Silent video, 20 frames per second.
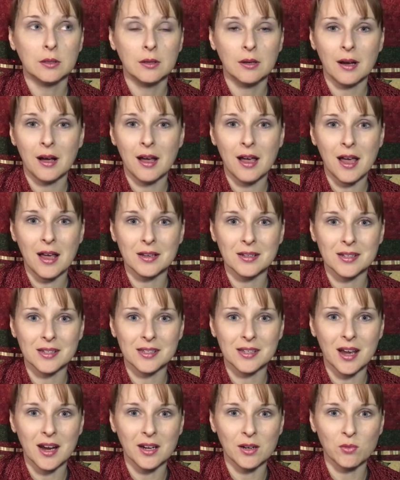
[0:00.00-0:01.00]
I hadn't
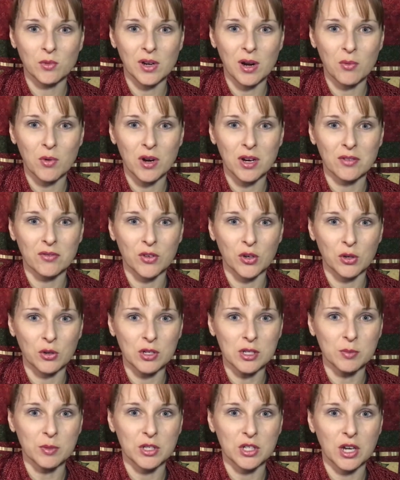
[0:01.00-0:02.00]
decided what I wanted for
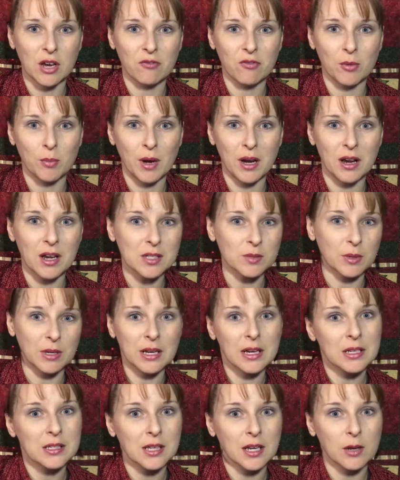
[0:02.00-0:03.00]
Christmas yet for my husband.
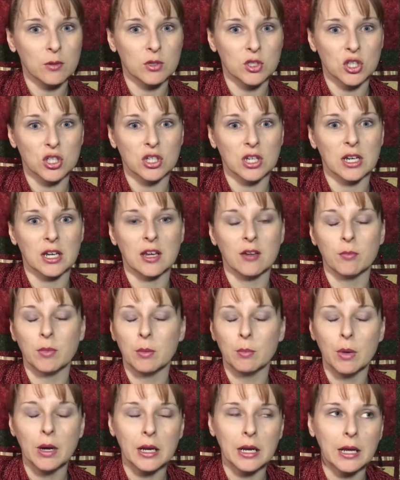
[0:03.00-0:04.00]
He said he was just going to give me
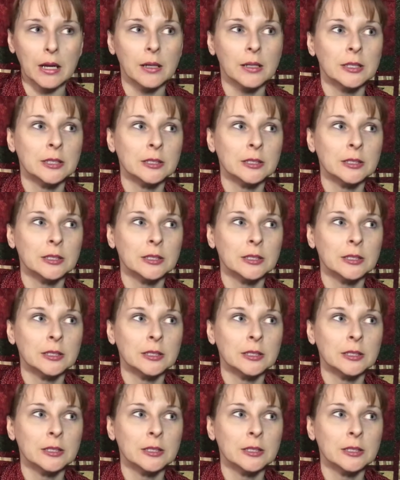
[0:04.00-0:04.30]
money.